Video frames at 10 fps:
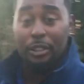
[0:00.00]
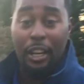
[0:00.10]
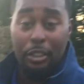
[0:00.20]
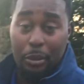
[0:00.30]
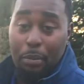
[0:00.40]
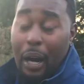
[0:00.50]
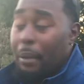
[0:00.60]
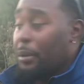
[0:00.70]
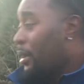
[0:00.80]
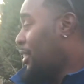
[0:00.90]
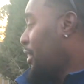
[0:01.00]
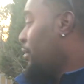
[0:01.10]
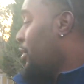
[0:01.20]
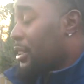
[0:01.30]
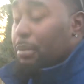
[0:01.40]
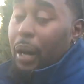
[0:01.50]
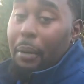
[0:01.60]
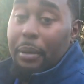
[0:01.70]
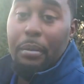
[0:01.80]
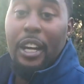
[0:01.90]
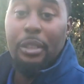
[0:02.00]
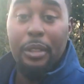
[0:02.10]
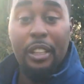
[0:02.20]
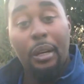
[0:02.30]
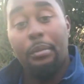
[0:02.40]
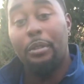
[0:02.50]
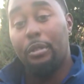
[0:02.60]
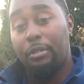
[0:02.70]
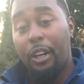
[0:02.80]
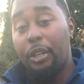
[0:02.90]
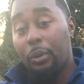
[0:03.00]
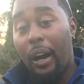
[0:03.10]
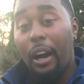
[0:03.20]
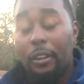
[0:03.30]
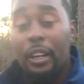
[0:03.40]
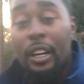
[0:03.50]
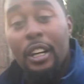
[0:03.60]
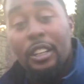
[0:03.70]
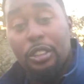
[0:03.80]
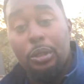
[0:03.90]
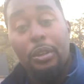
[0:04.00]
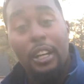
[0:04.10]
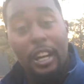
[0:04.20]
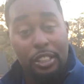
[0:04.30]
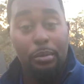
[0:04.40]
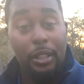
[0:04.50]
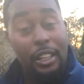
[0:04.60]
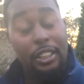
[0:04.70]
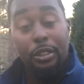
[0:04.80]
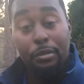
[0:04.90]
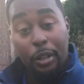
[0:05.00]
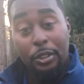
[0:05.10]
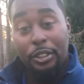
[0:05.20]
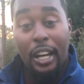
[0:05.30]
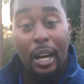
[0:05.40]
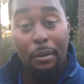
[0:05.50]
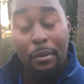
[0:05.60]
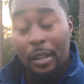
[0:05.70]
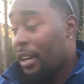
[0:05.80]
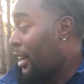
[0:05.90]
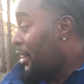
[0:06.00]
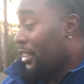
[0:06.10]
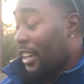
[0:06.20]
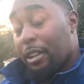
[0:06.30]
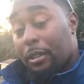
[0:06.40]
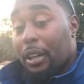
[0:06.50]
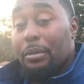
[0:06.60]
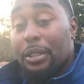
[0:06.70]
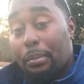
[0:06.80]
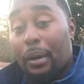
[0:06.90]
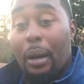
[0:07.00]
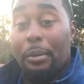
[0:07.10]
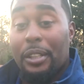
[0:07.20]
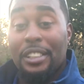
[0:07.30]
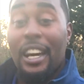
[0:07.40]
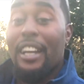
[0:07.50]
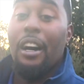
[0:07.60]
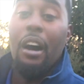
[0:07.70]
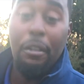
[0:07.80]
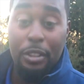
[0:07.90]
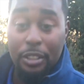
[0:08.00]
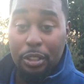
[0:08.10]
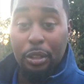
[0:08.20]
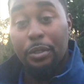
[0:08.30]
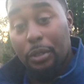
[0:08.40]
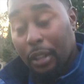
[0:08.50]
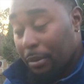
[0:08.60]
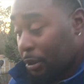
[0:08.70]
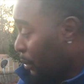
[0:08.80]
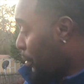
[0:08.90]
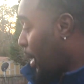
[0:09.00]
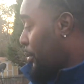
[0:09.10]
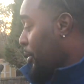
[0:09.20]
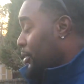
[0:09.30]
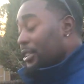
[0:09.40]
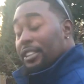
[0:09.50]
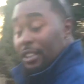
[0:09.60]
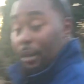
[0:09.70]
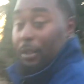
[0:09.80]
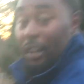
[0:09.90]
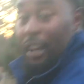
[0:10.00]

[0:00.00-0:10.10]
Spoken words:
site to a property, let's say if it's a property management company referring you out to do an estimate and it's your first time, they don't come to the properties that often. So if you come to a property and you see something